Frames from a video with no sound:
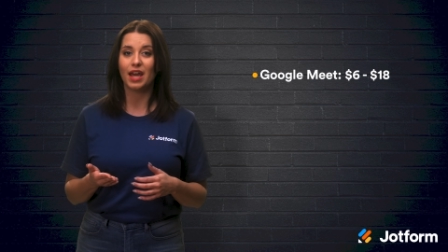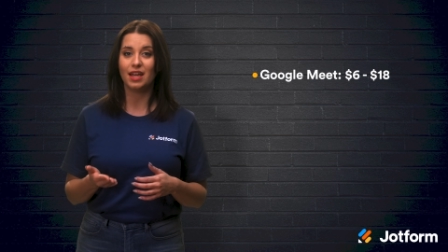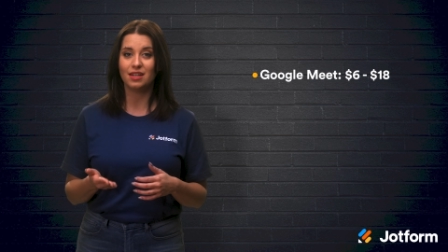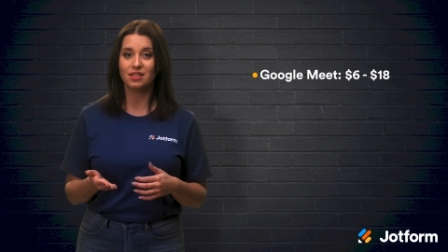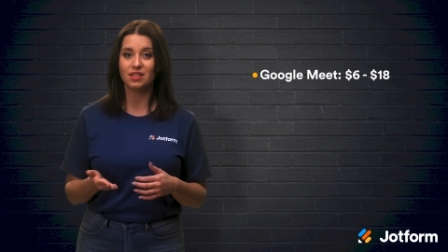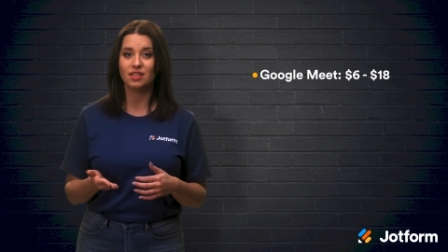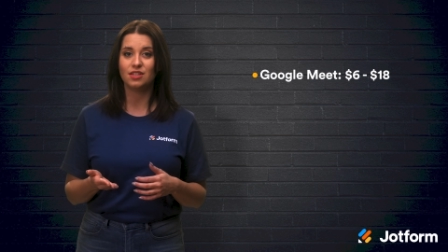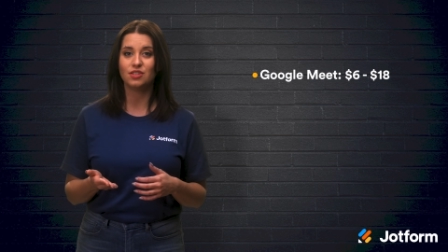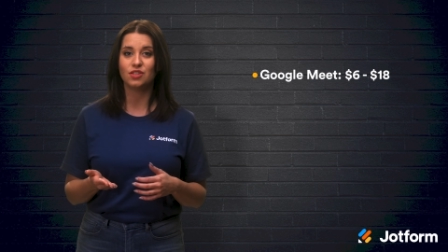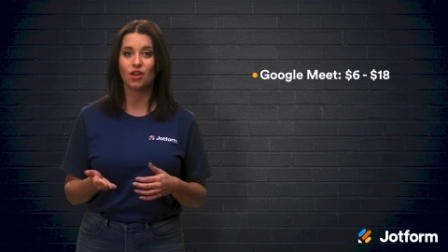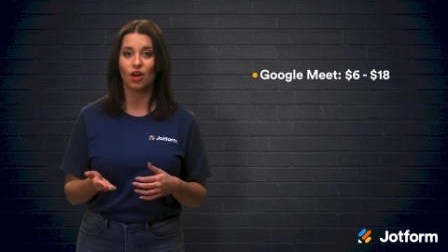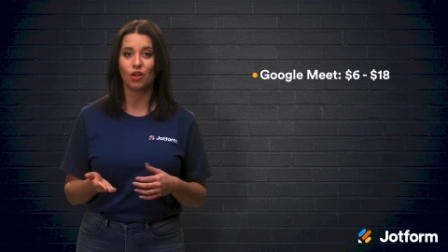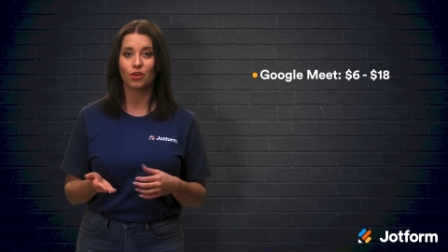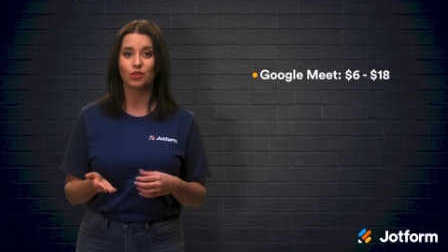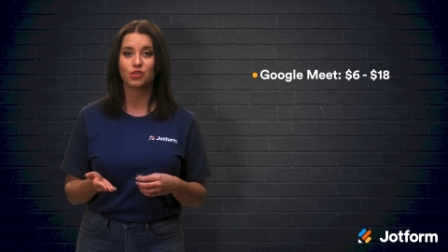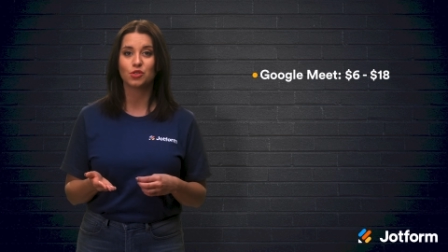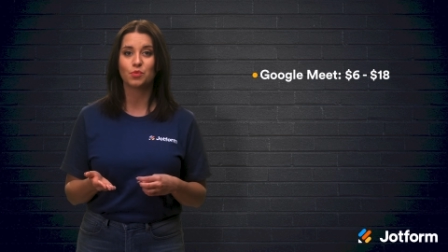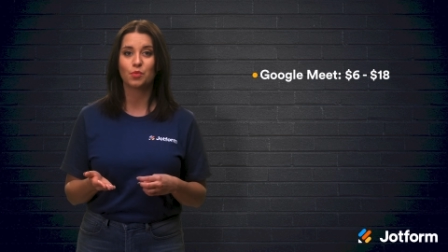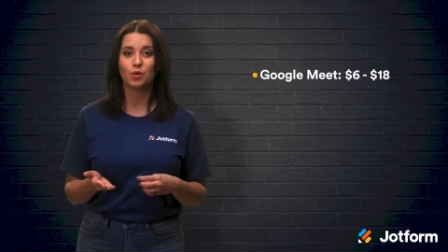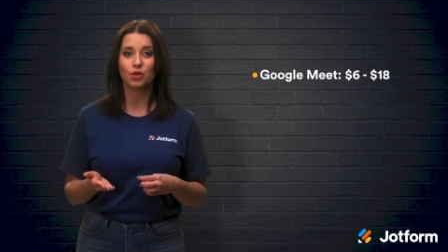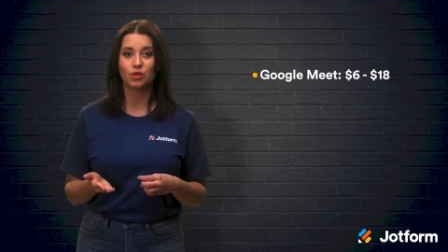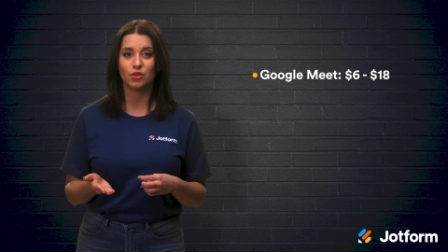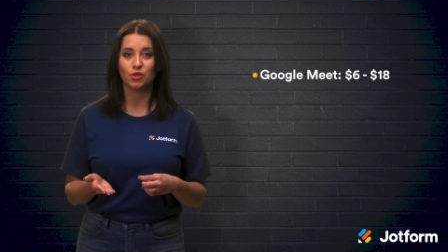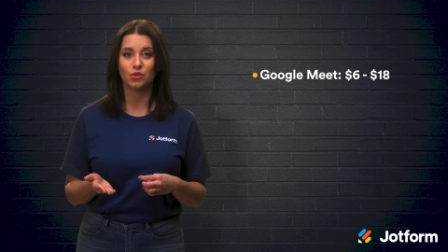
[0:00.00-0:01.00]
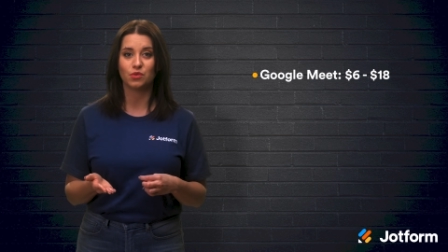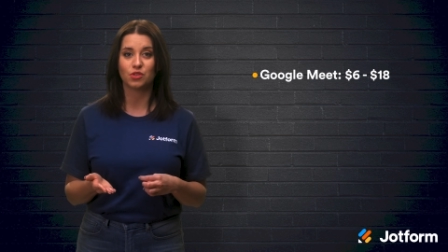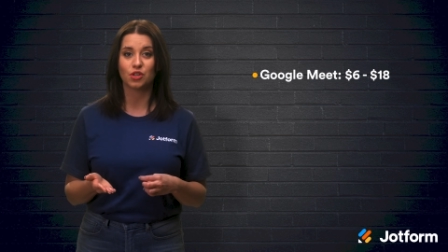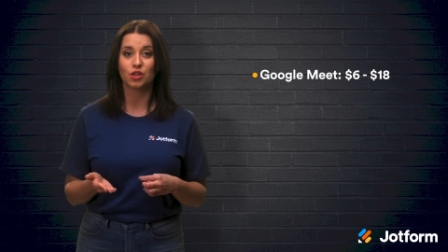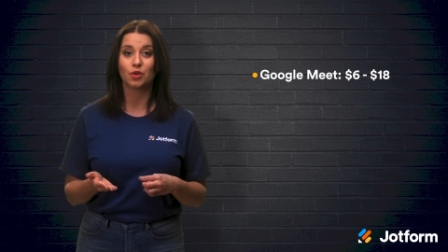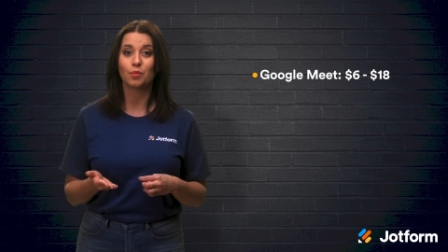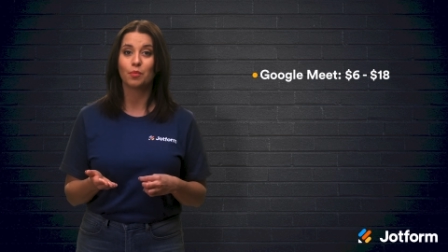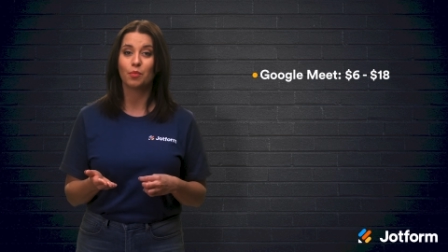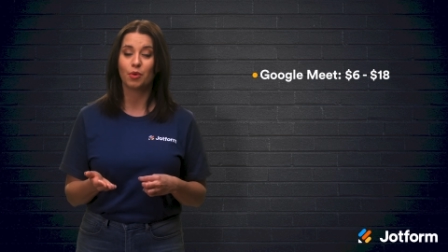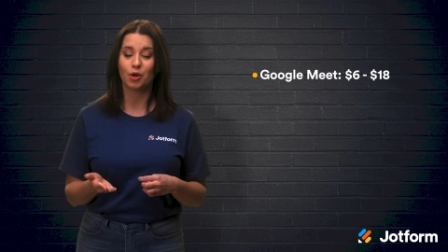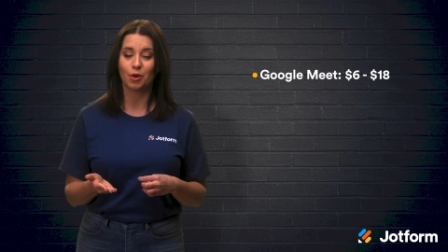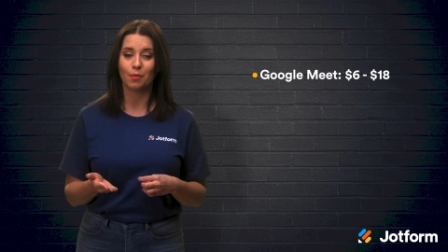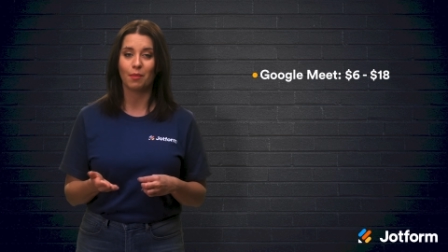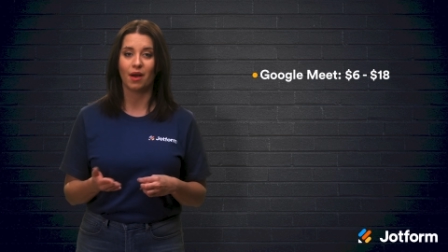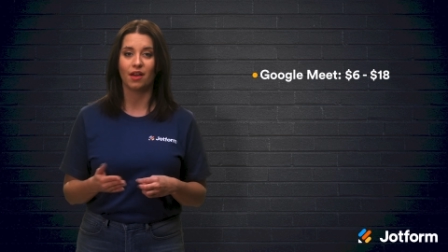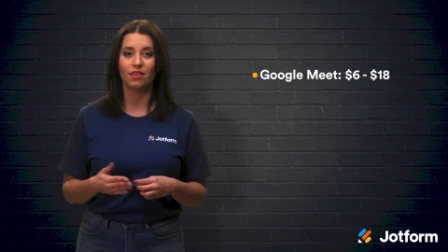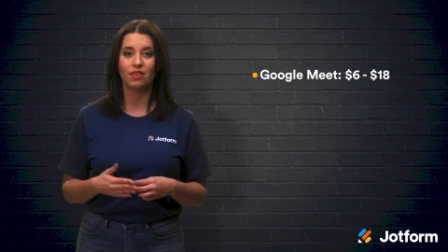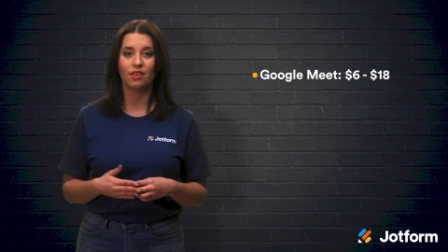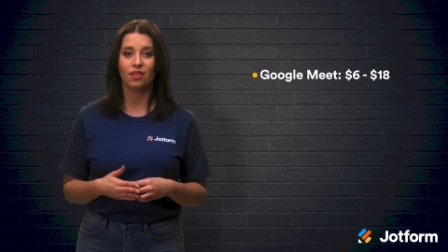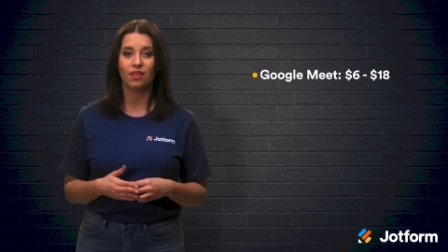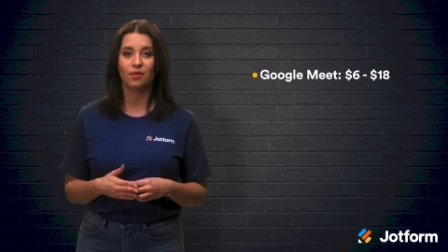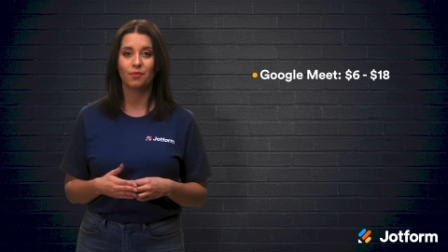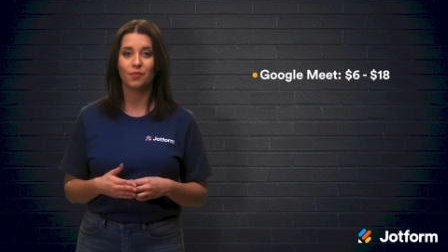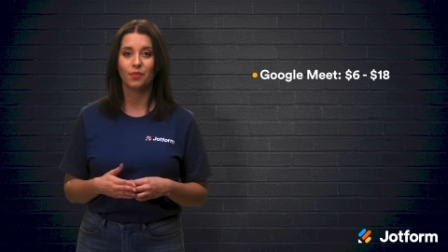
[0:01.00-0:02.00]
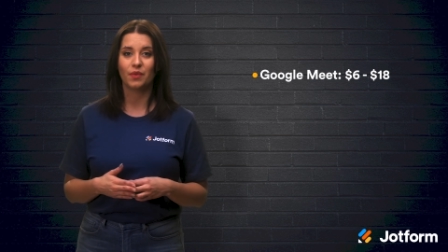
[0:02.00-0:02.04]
eighteen dollars per user per month.